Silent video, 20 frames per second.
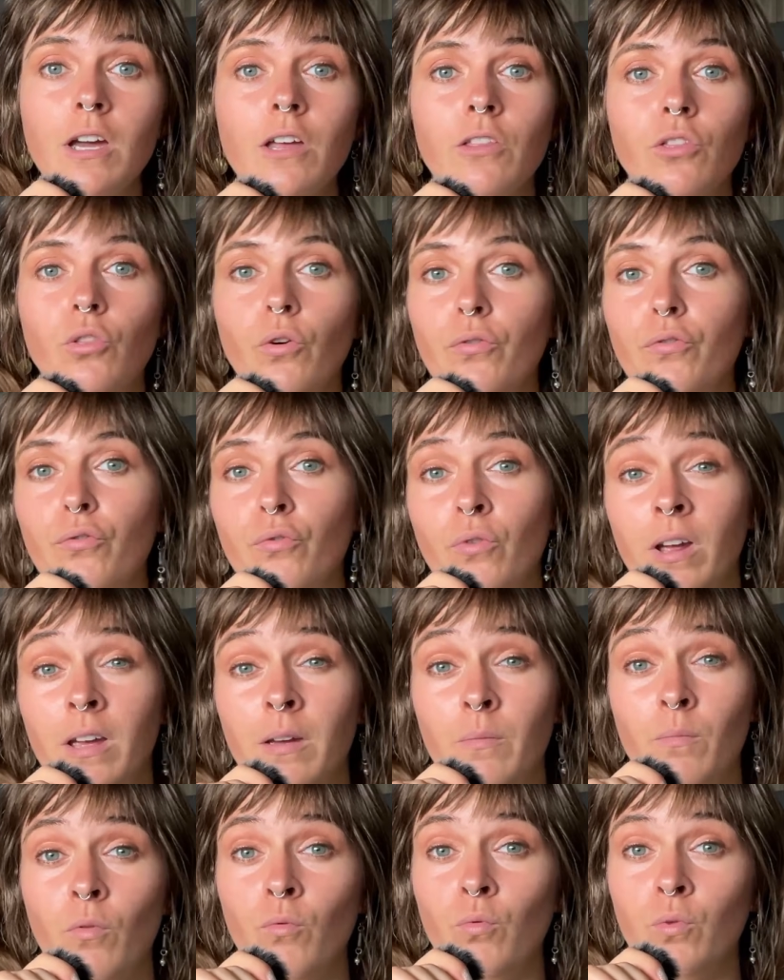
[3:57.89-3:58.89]
the
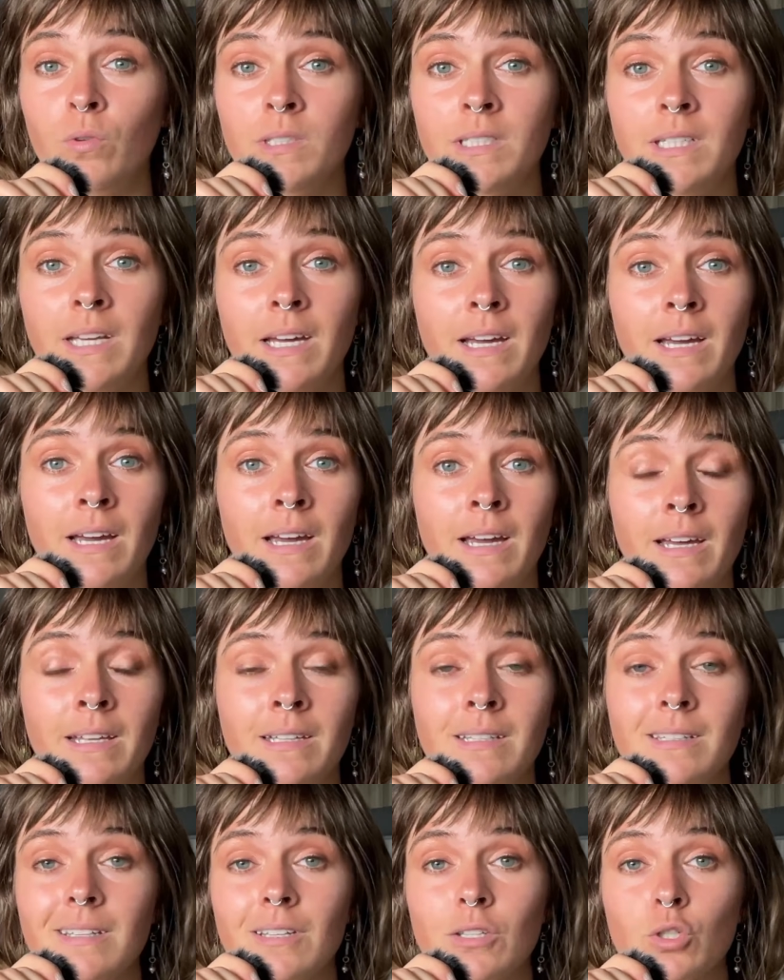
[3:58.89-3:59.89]
frame would
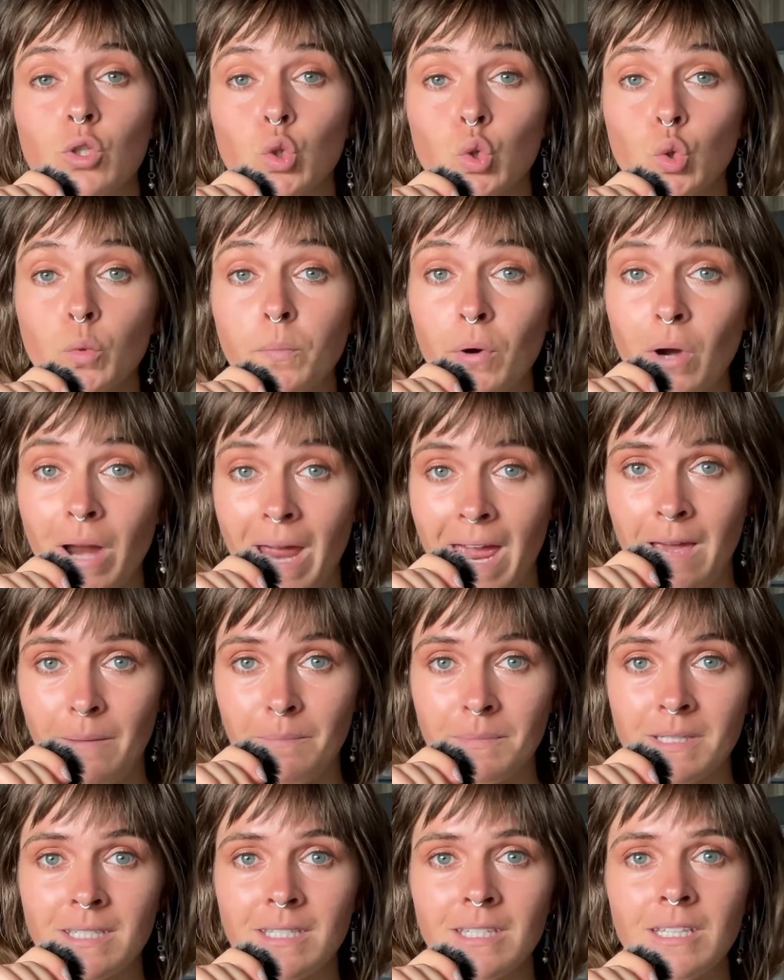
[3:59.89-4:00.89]
get super
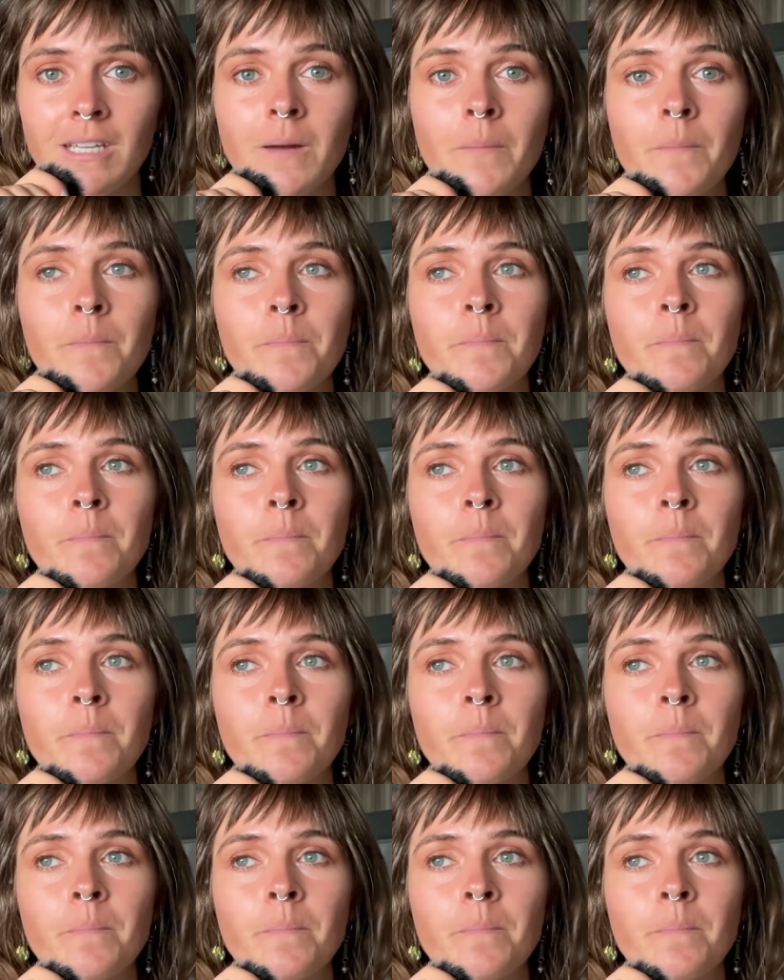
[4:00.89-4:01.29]
empty